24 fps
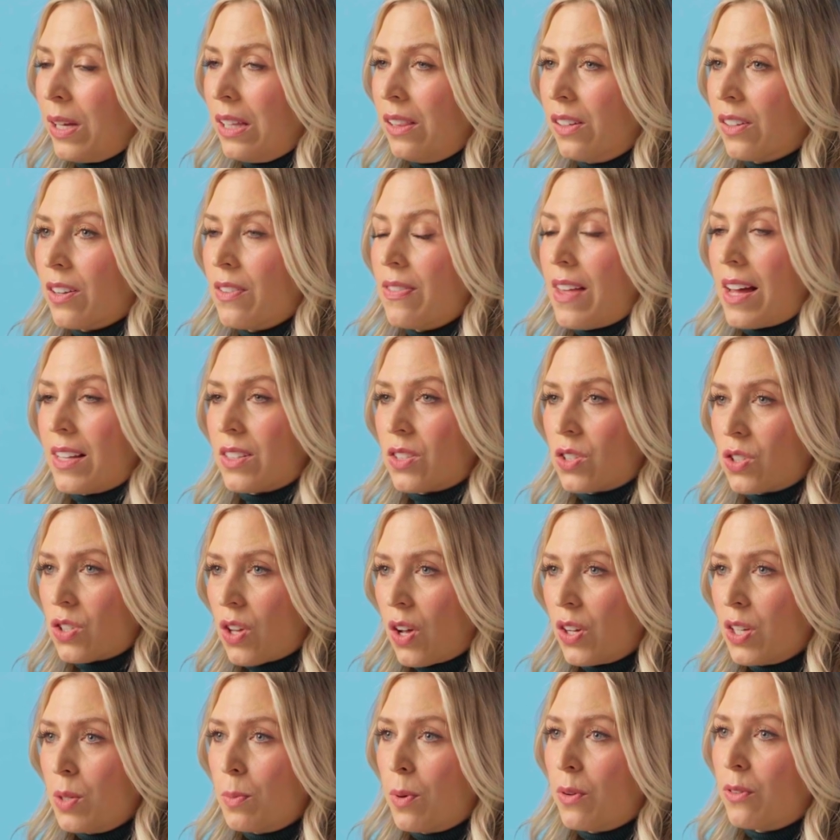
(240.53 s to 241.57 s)
learn that
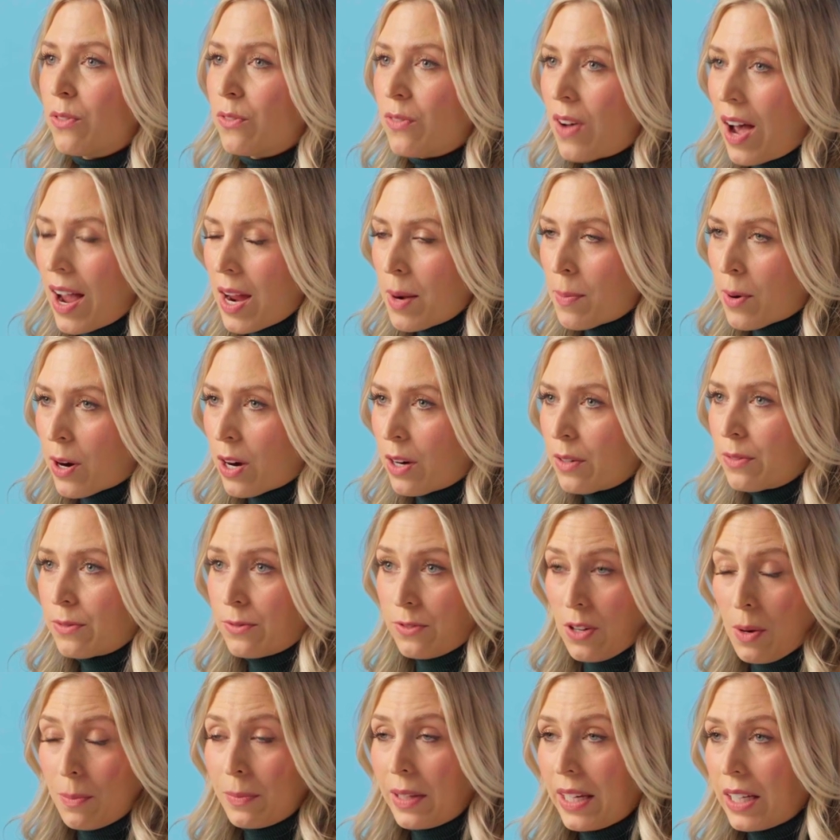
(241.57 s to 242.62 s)
soluble fiber
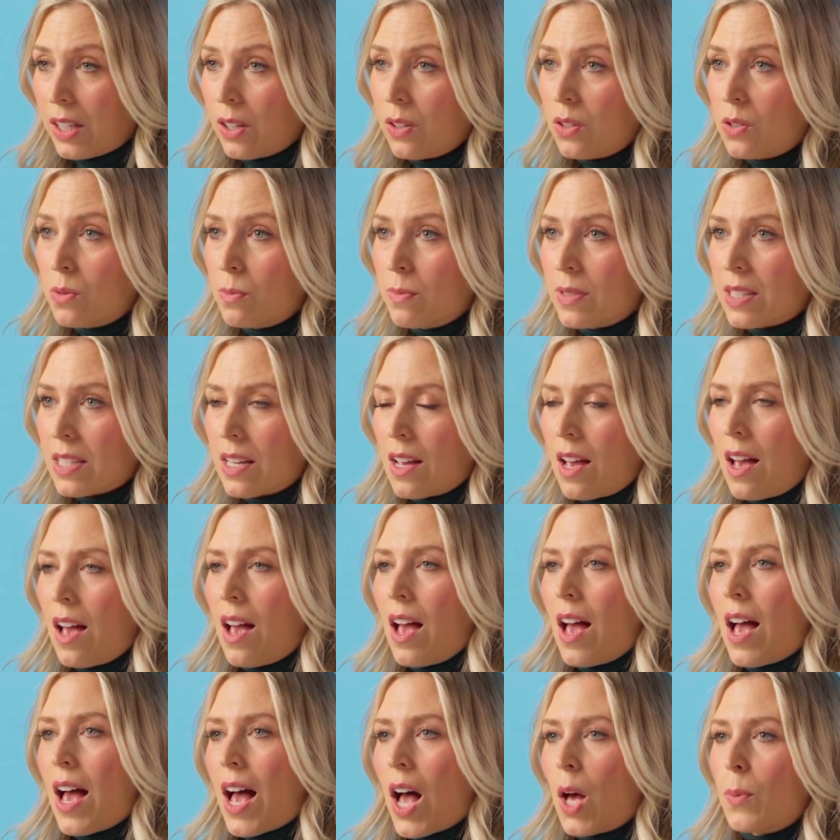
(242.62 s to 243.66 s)
from legumes
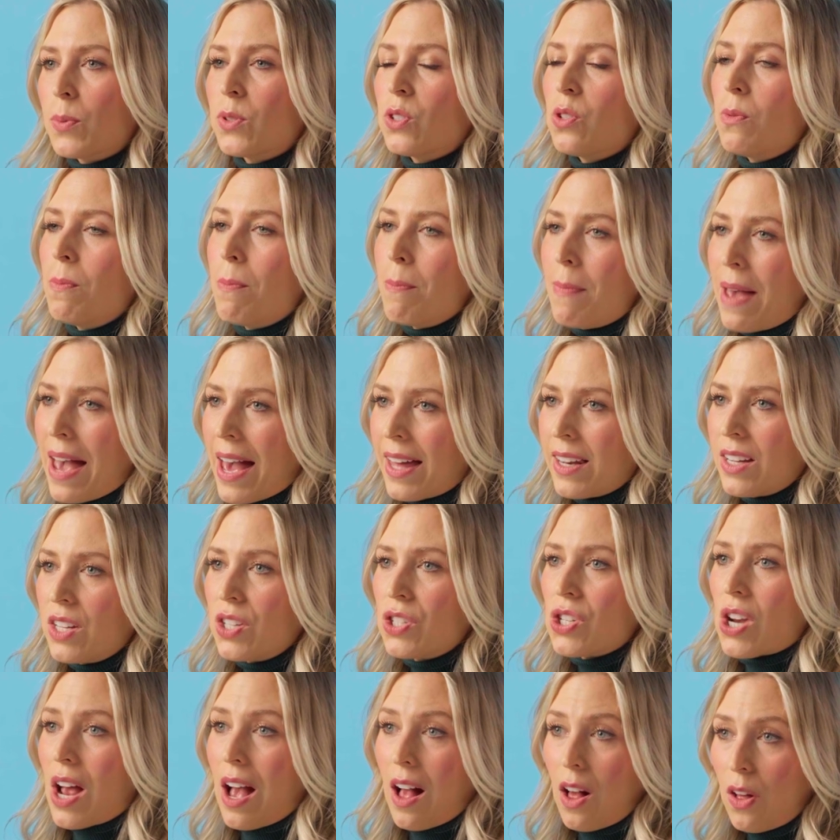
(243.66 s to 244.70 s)
helps to
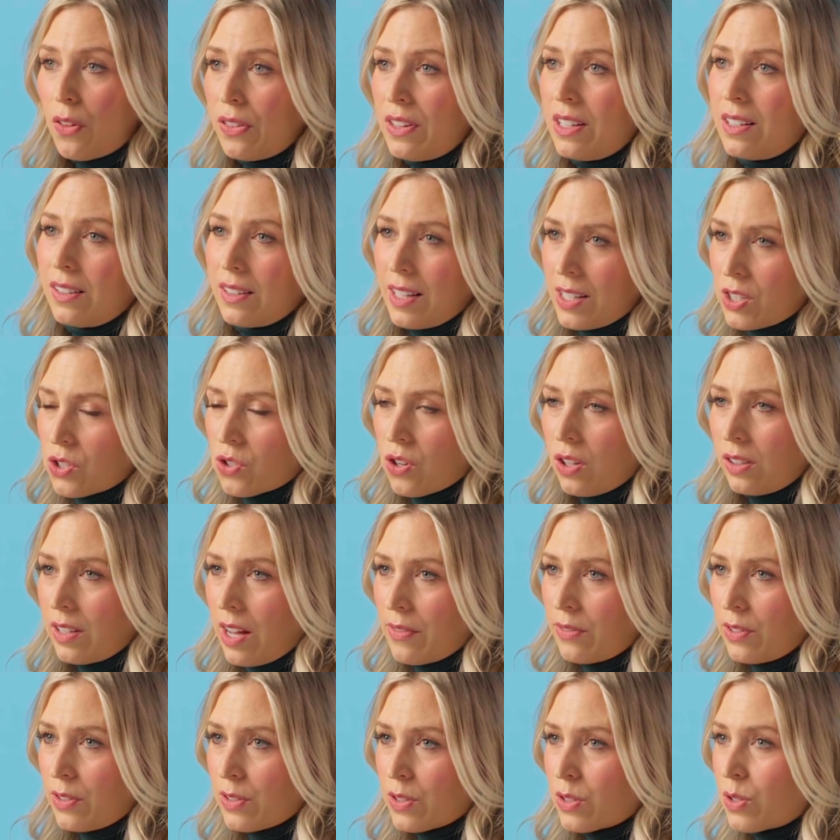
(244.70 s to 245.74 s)
manage healthy cholesterol
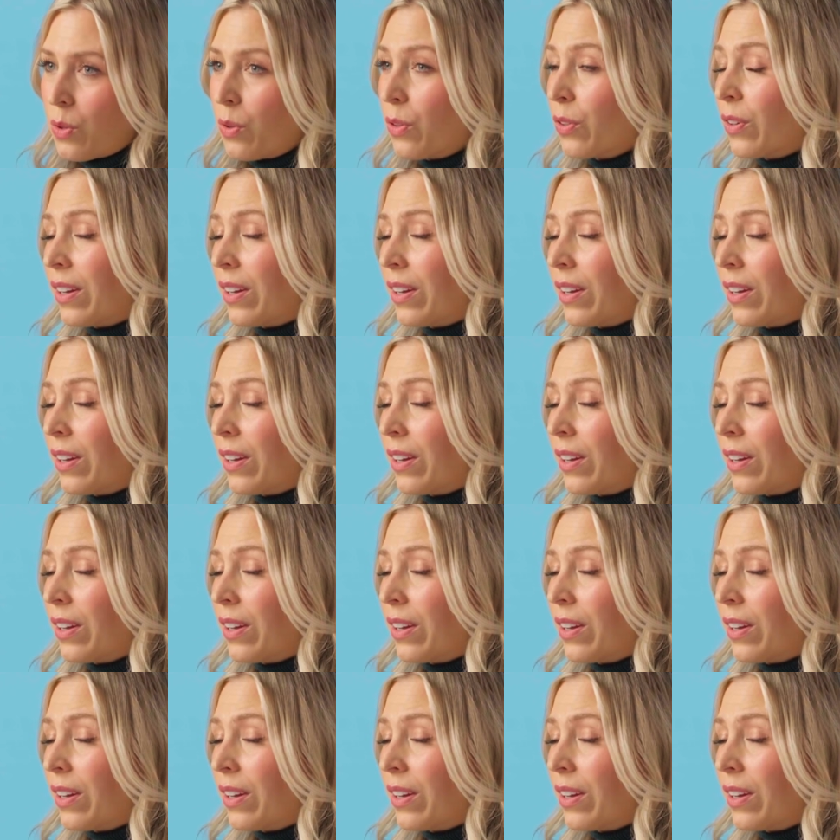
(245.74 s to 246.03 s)
levels, so there